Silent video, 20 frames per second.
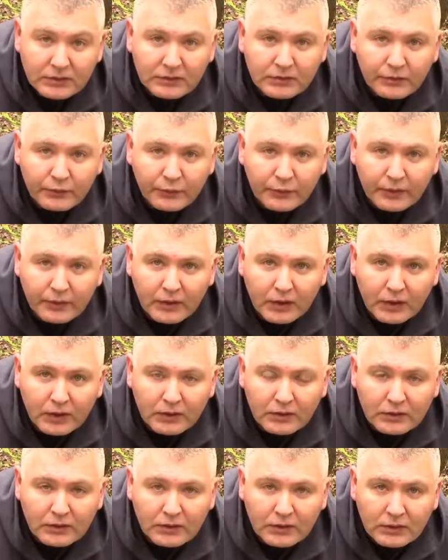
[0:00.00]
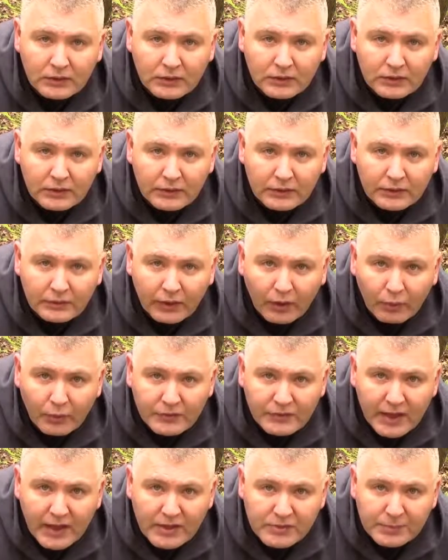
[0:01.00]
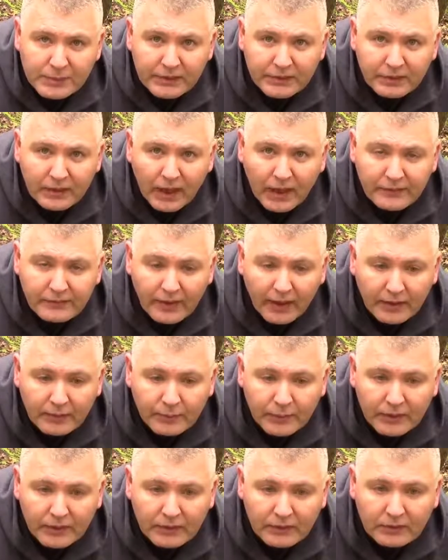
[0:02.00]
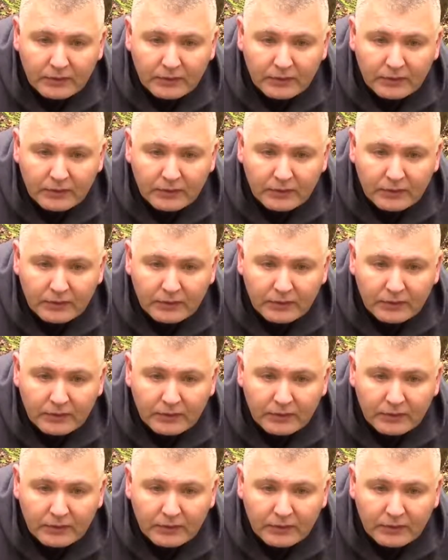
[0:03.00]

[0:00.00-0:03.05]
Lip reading: you can always ask me and contact me.